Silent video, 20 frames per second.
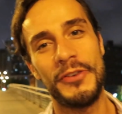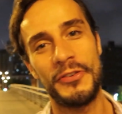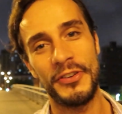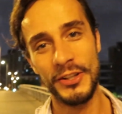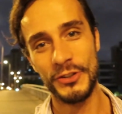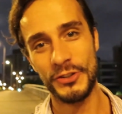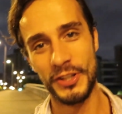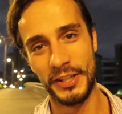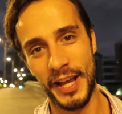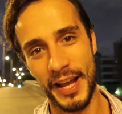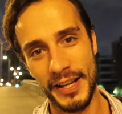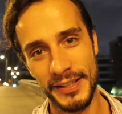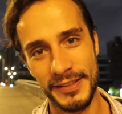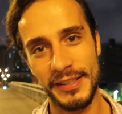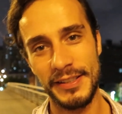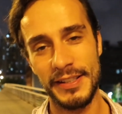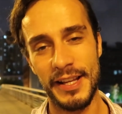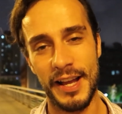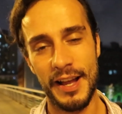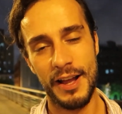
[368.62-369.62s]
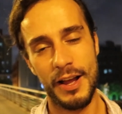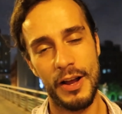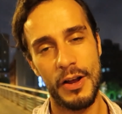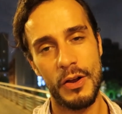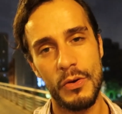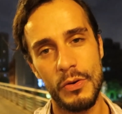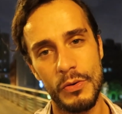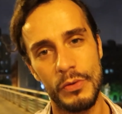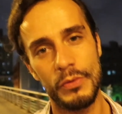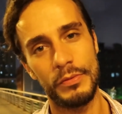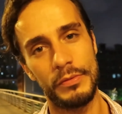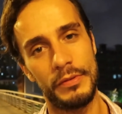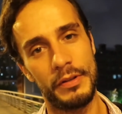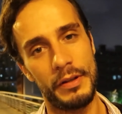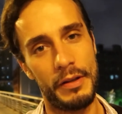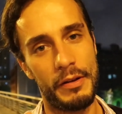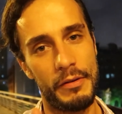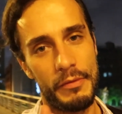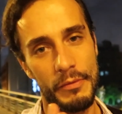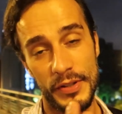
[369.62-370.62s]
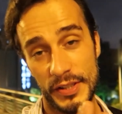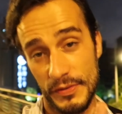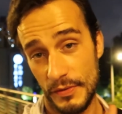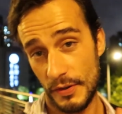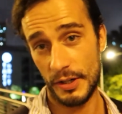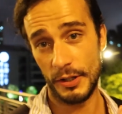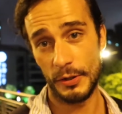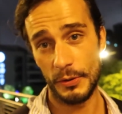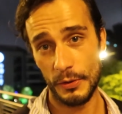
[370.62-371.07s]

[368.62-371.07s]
finished casting now. It was very